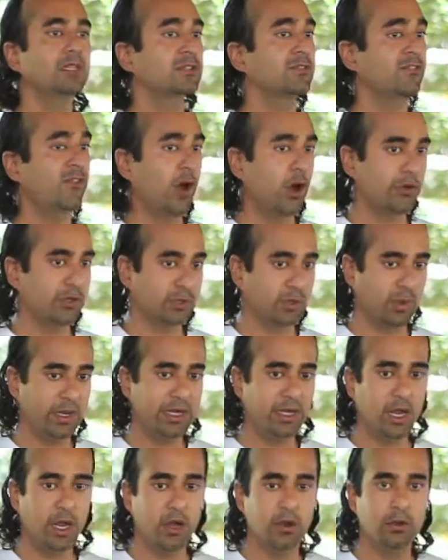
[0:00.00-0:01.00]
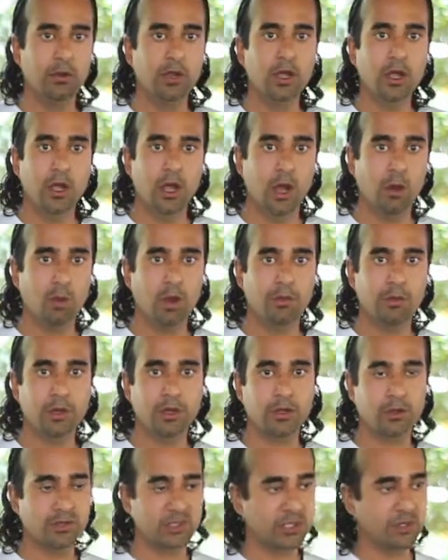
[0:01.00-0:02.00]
as far as we know, a woman called